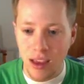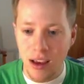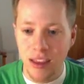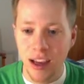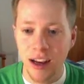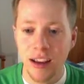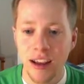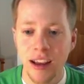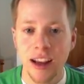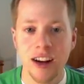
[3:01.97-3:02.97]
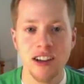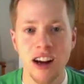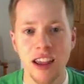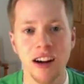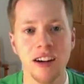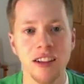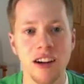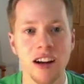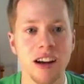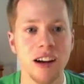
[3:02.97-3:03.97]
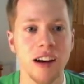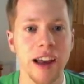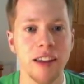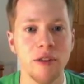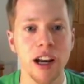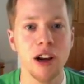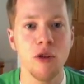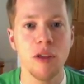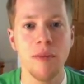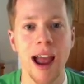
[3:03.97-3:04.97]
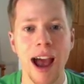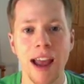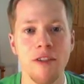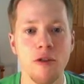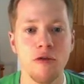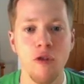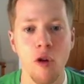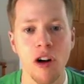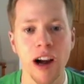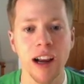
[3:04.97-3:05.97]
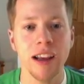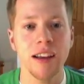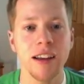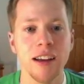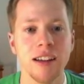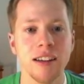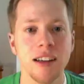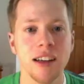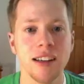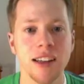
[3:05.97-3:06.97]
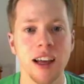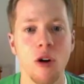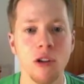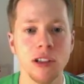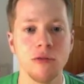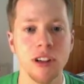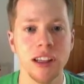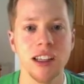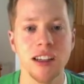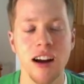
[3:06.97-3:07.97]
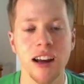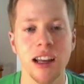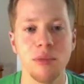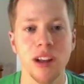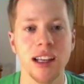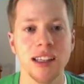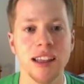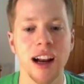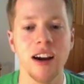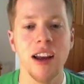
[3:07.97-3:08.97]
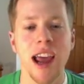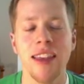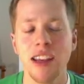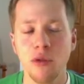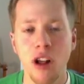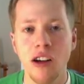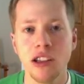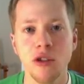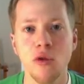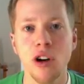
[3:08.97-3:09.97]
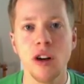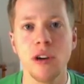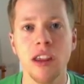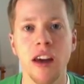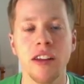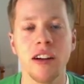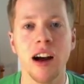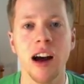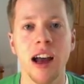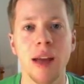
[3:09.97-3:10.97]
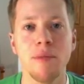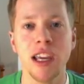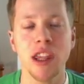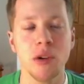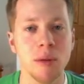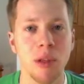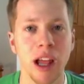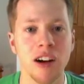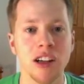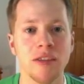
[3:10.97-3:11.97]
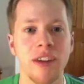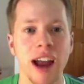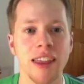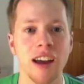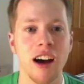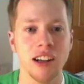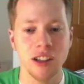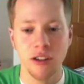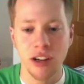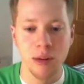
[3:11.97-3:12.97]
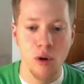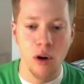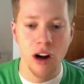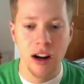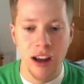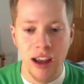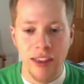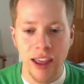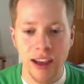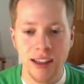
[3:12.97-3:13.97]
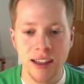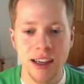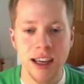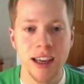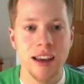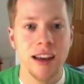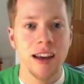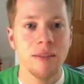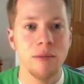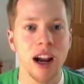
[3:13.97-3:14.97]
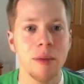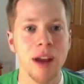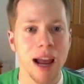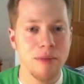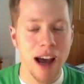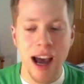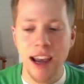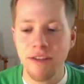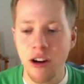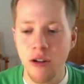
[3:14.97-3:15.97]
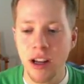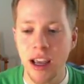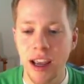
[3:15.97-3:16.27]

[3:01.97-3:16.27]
And then here's another look at the radio with my iPhone 4 in it. You can see it holds it really snug in place in there. And this will also work with other MP3 players via the auxiliary port that you can see there behind my iPhone.